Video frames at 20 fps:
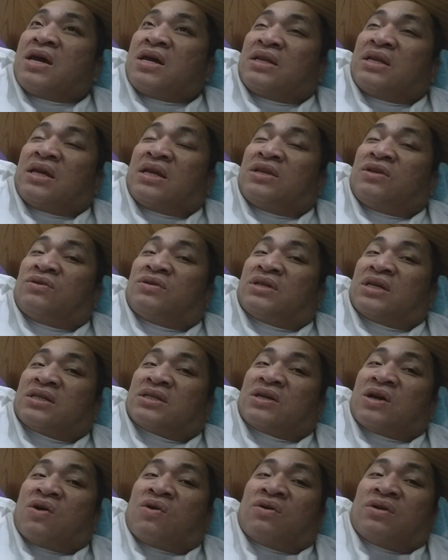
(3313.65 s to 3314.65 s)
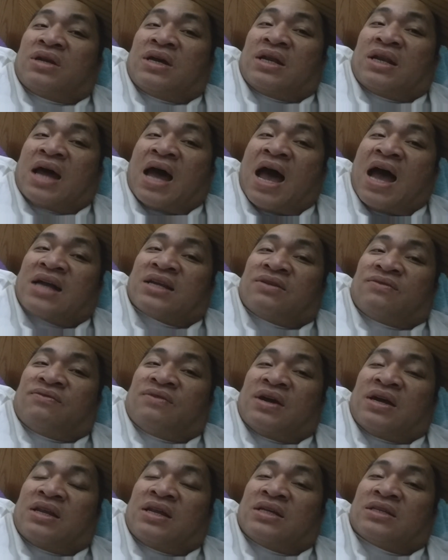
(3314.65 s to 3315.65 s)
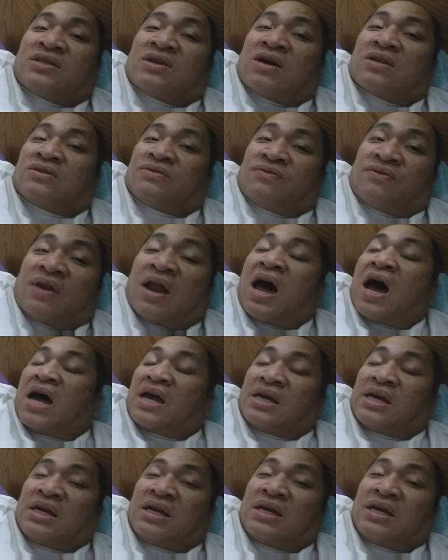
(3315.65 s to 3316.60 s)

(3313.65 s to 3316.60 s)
then you just go in there and activate it, it start to fly.